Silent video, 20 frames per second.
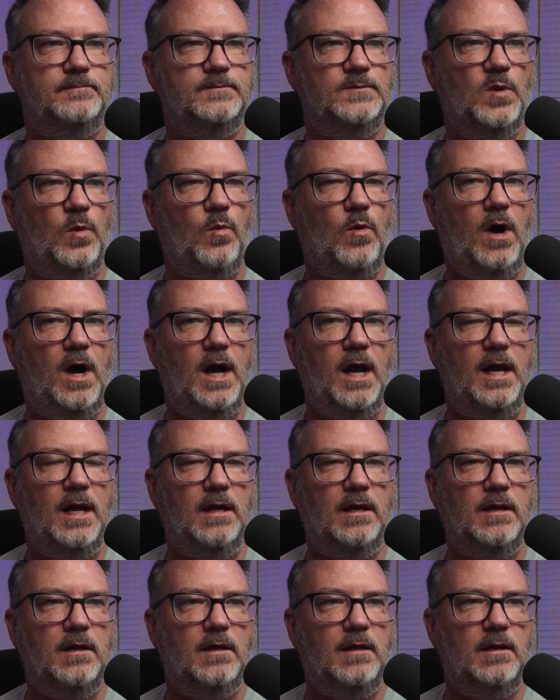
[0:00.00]
Why?
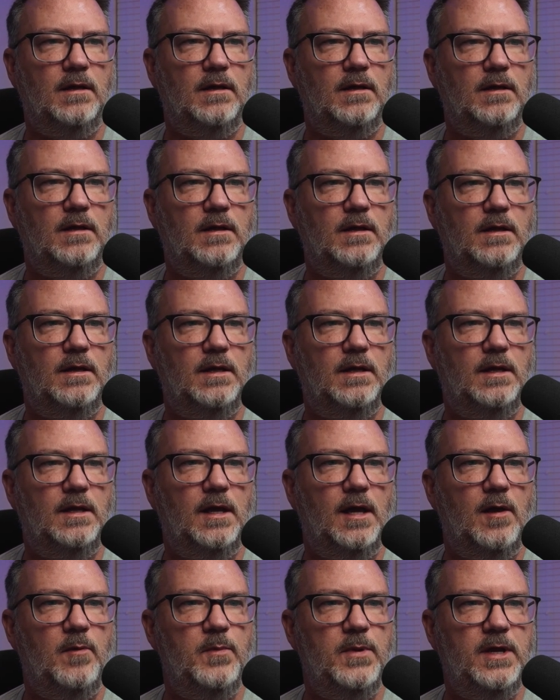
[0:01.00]

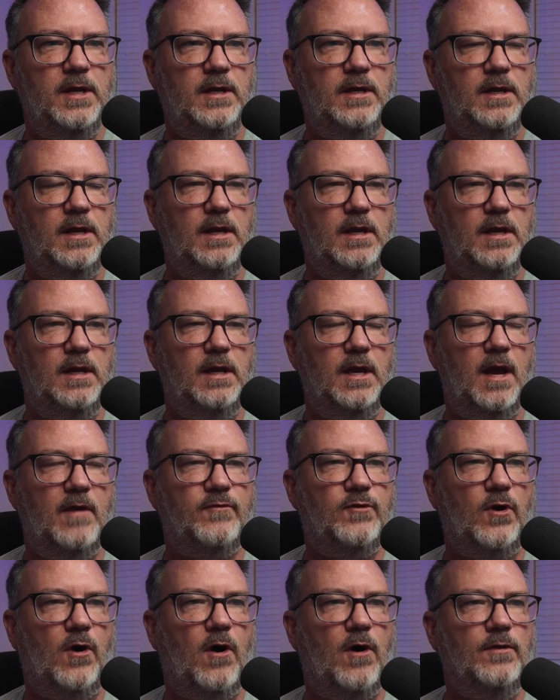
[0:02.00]
I mean,
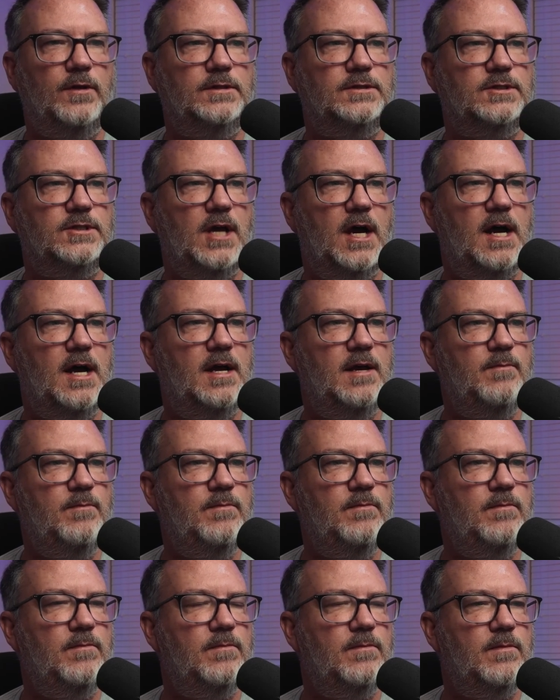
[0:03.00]
after all this
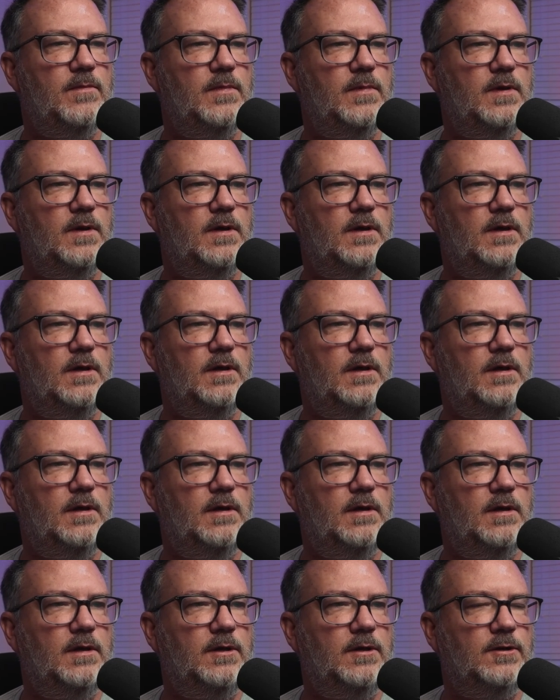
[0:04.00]
time,
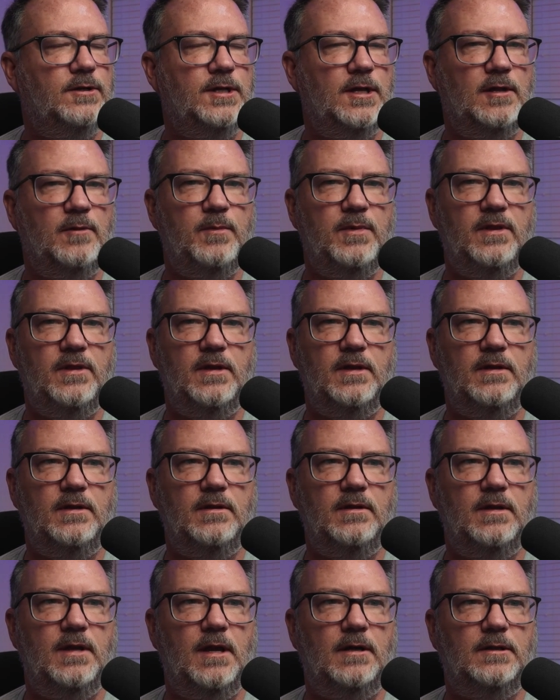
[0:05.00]
you're telling me that
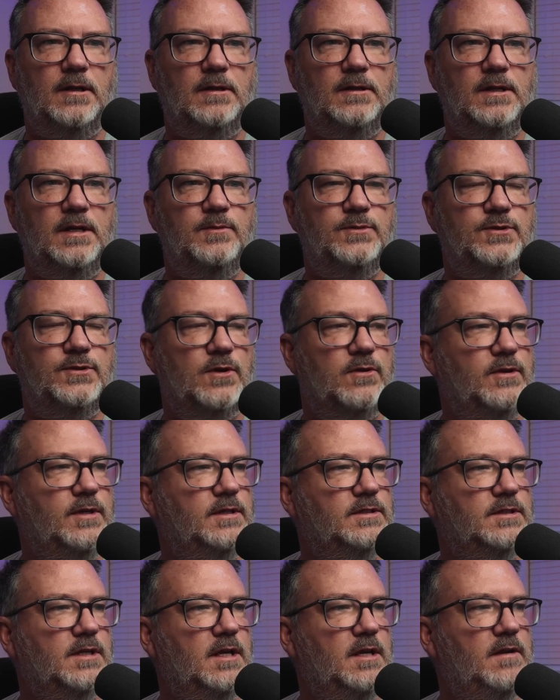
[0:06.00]
L L Ms are
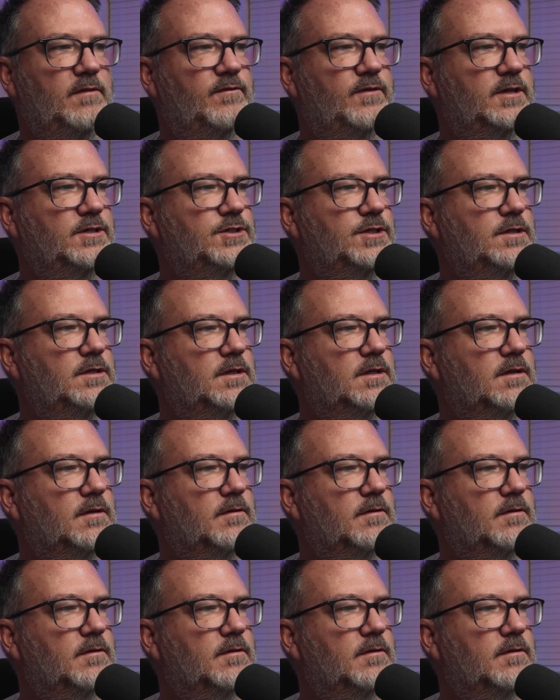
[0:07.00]
this inefficient?